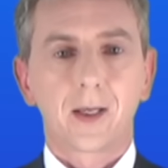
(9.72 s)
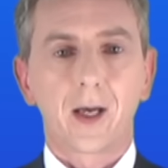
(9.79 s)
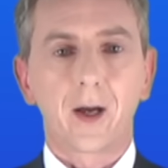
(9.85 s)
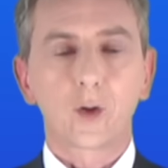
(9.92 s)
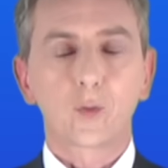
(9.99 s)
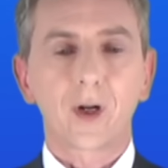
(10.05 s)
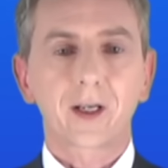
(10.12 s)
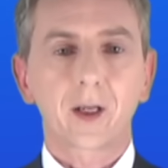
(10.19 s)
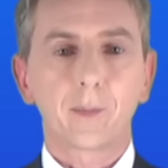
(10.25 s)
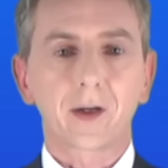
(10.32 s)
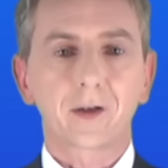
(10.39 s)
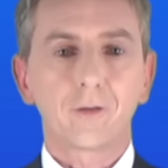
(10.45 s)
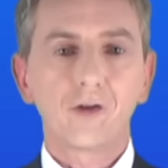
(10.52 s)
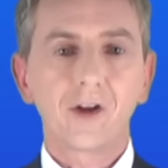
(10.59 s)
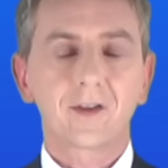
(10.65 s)
Hi and welcome
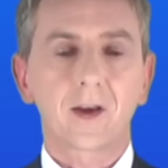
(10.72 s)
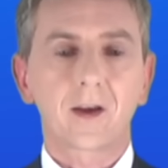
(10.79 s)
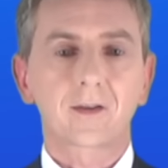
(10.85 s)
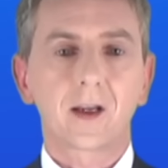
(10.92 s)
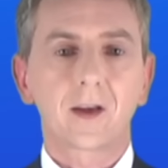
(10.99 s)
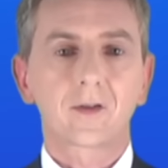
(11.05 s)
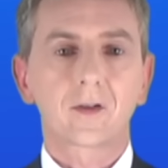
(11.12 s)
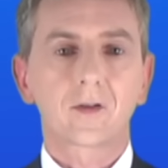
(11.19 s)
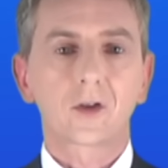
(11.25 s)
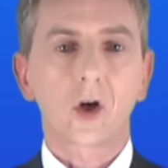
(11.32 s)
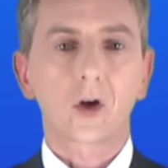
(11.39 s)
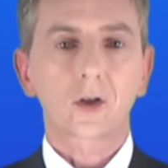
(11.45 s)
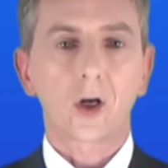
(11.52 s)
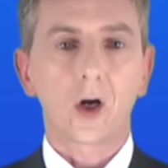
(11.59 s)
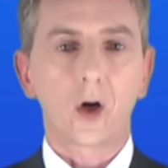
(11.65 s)
back to
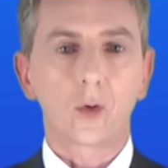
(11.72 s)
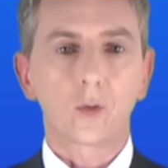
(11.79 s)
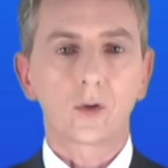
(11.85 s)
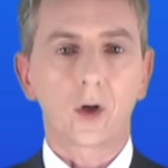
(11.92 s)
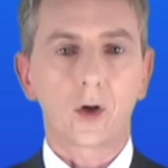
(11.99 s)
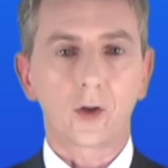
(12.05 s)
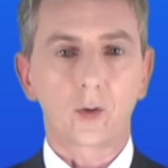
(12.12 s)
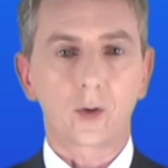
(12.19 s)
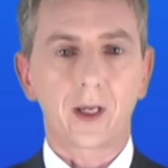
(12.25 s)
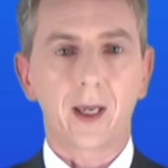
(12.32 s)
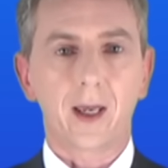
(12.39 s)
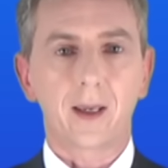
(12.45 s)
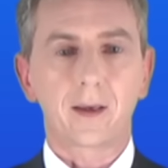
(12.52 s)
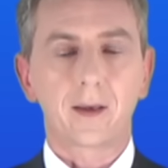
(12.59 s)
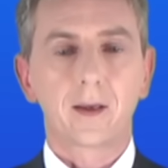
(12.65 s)

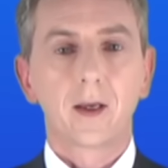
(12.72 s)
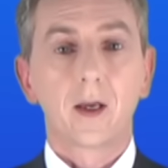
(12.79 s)
freesciencelessons.co.uk.